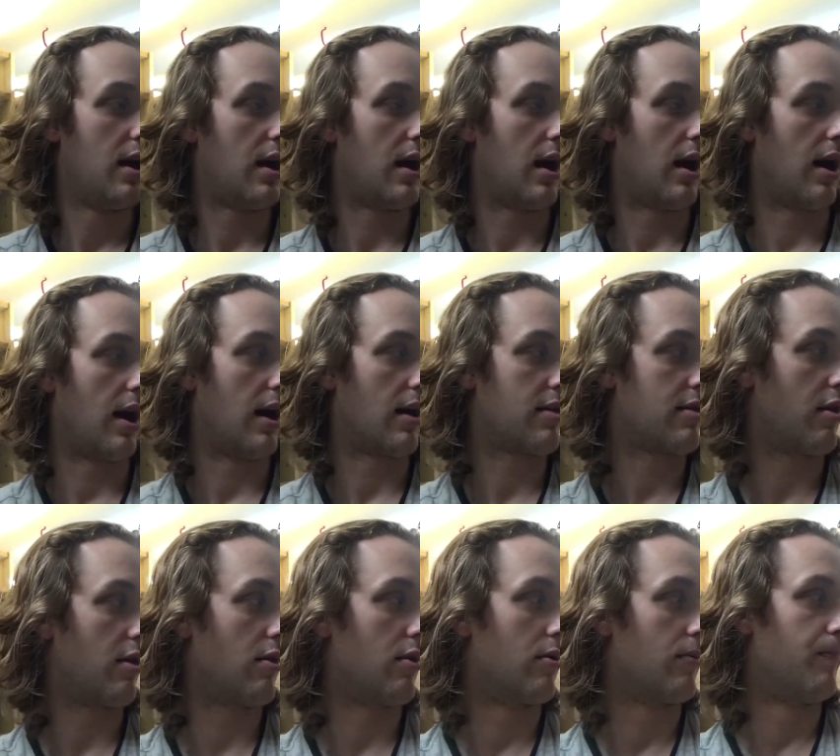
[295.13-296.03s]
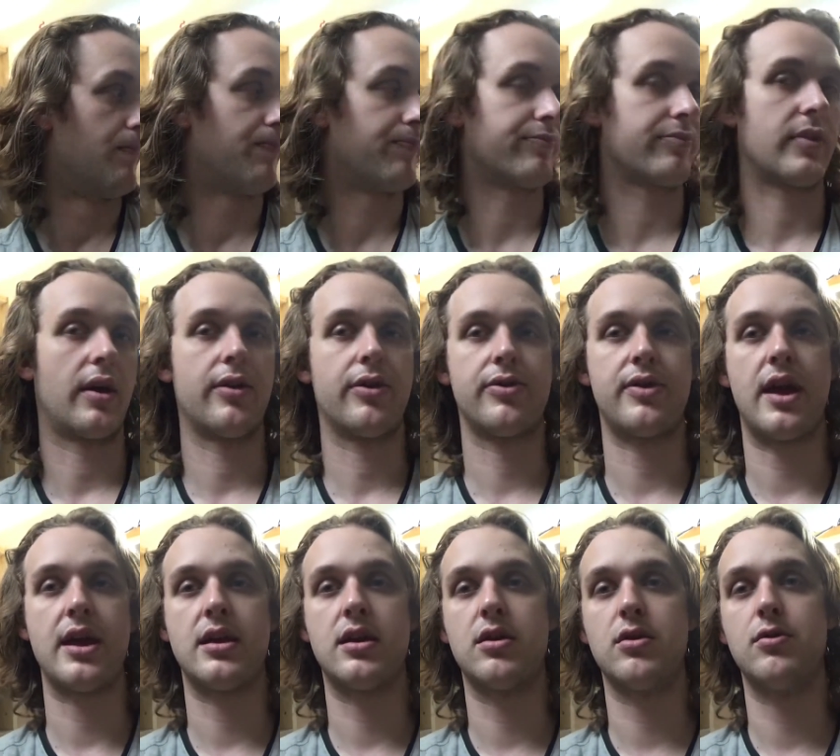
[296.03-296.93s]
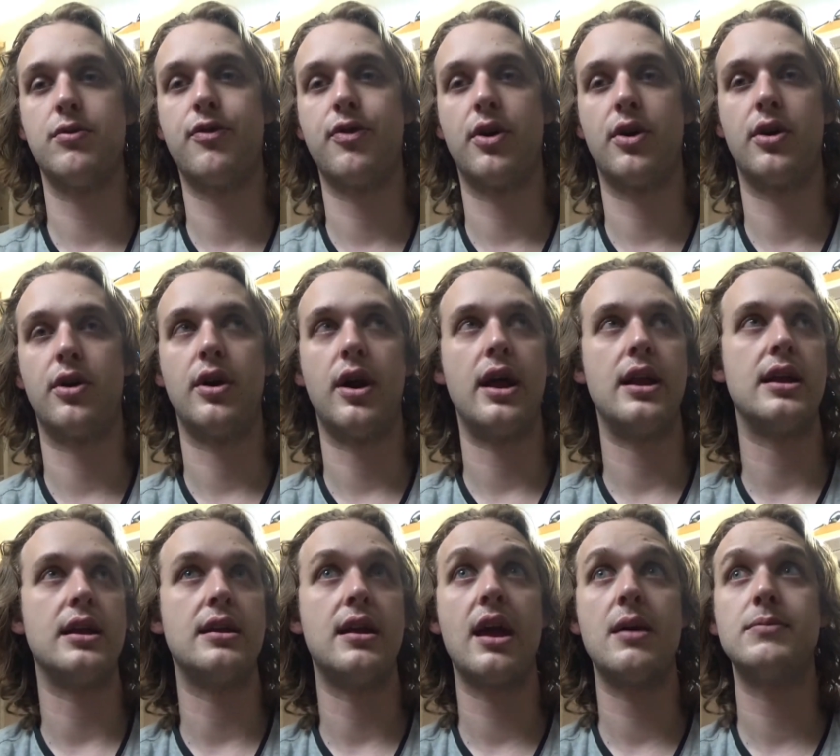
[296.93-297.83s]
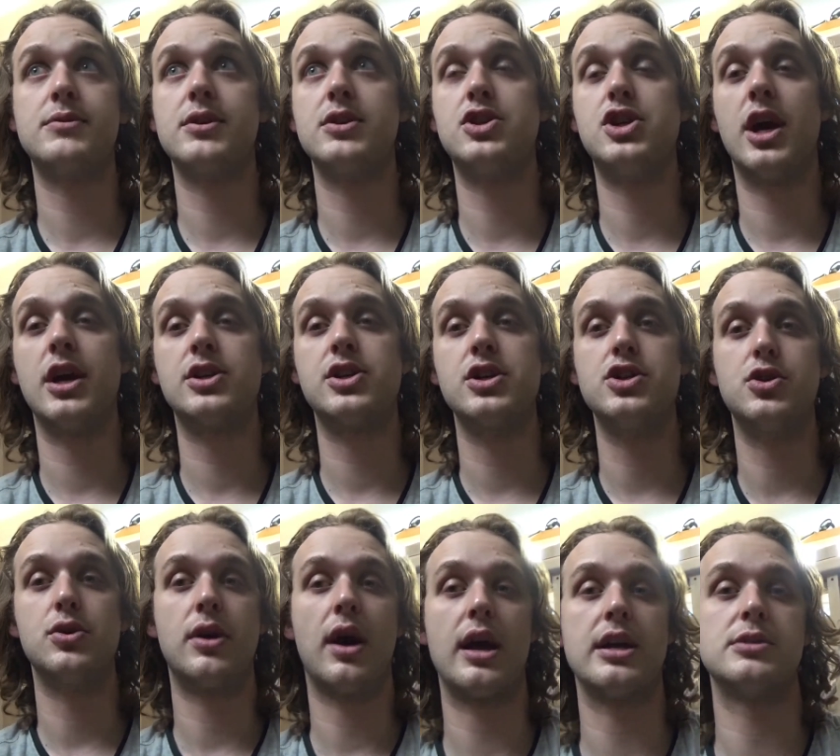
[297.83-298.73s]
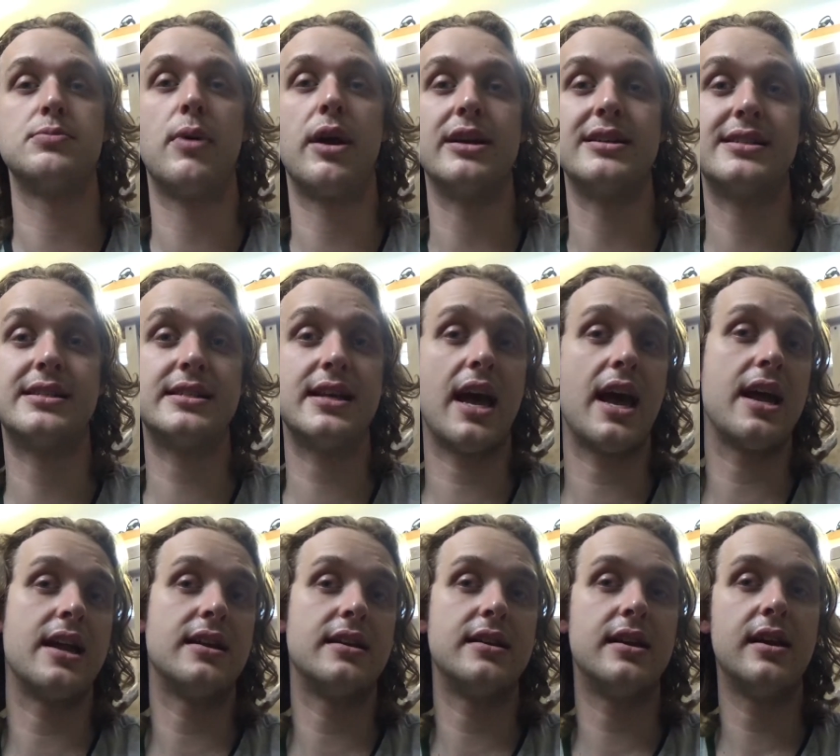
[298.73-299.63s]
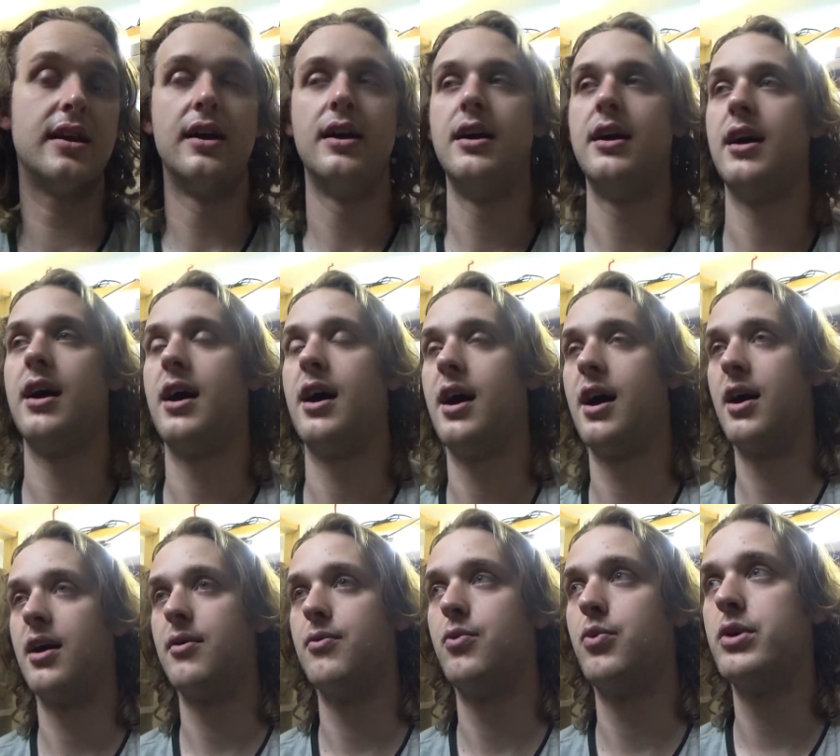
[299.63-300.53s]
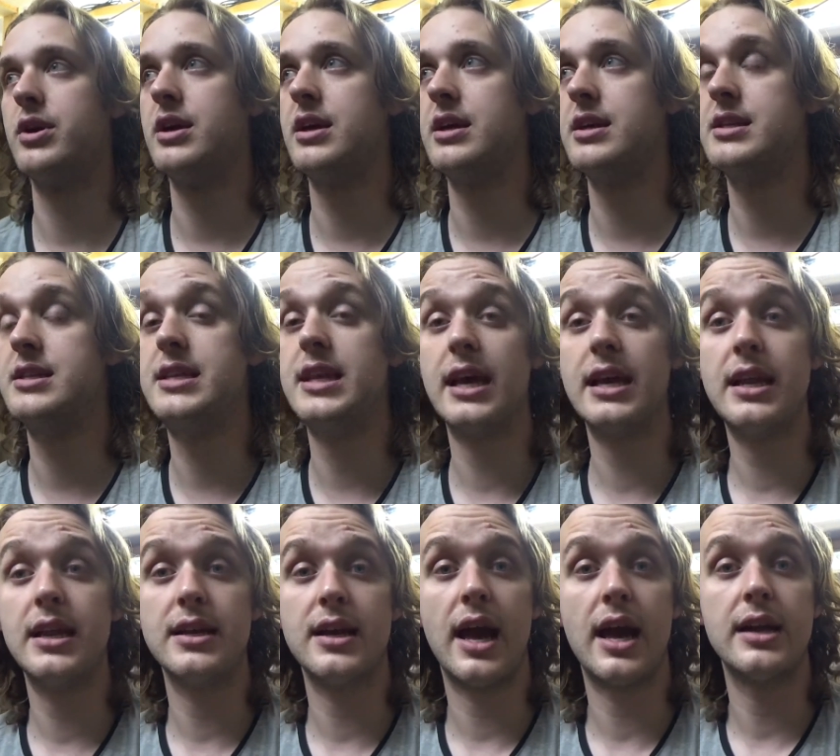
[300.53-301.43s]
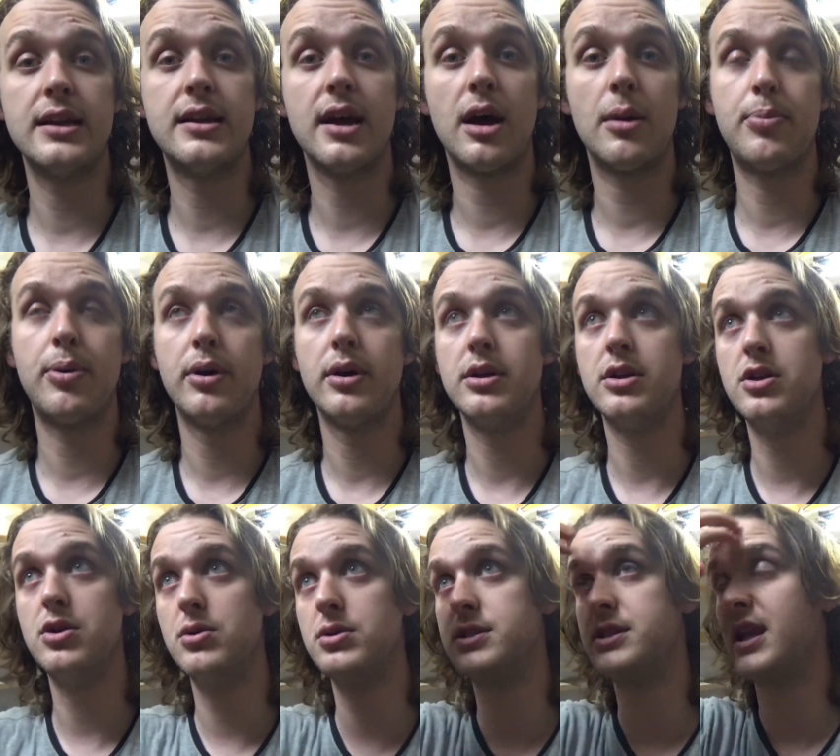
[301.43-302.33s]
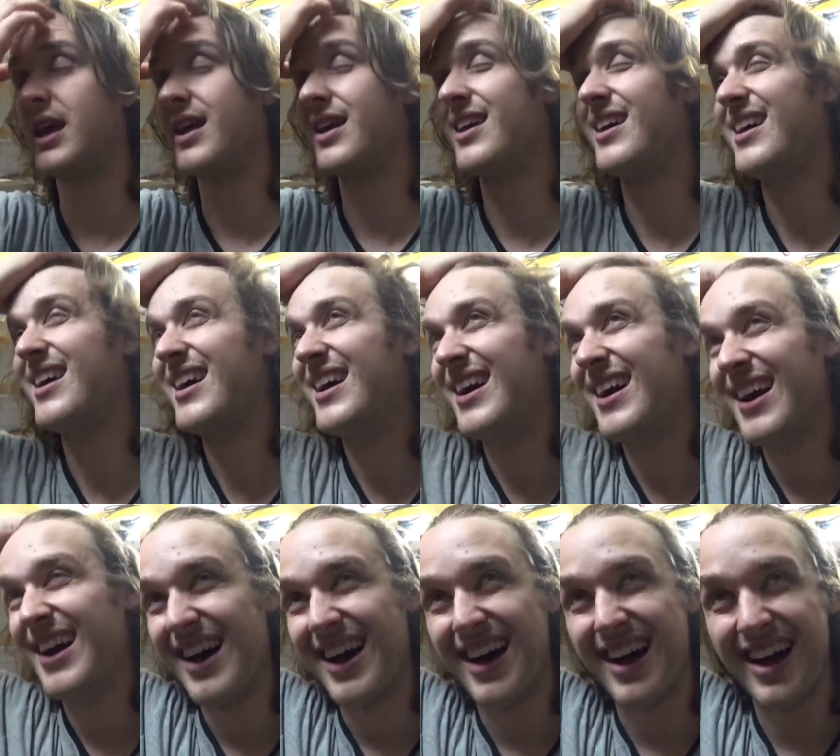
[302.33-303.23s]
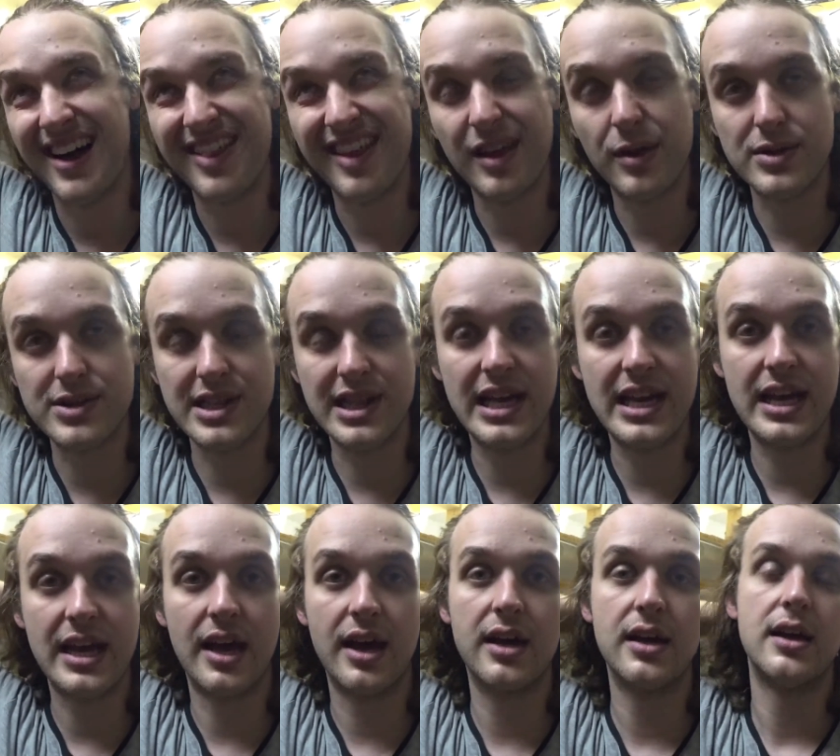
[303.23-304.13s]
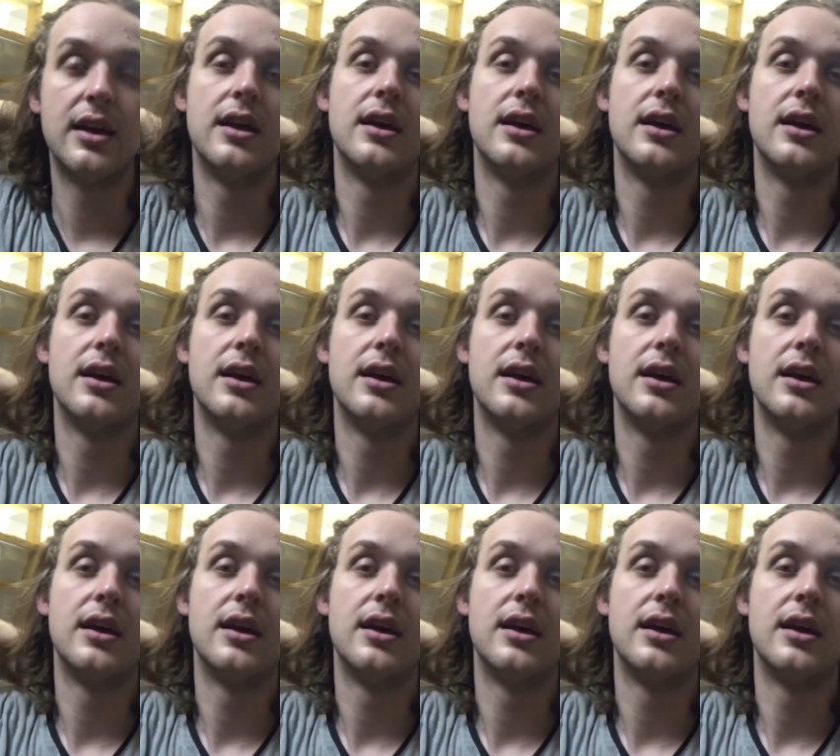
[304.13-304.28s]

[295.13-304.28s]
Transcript: Uh, so thank you for any name suggestions you guys might send. Uh, we did end up using, uh, I think it was Lydia